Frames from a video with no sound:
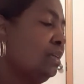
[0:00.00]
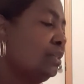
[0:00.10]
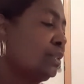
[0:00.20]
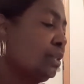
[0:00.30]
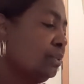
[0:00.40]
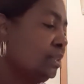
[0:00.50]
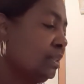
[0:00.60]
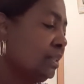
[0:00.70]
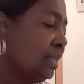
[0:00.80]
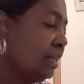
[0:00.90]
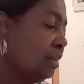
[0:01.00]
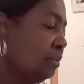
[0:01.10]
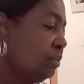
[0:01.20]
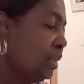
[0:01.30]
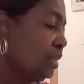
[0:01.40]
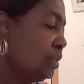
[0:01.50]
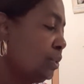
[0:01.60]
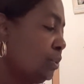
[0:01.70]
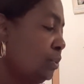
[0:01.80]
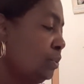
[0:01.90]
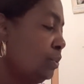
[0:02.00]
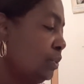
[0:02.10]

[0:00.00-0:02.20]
So Little Lamb went to